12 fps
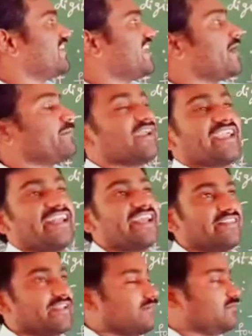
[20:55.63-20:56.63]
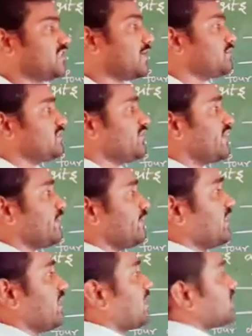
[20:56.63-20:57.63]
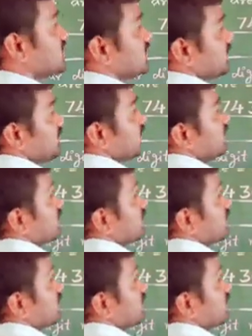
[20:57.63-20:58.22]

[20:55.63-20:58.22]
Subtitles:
we cannot make any other number. That means we can make like, see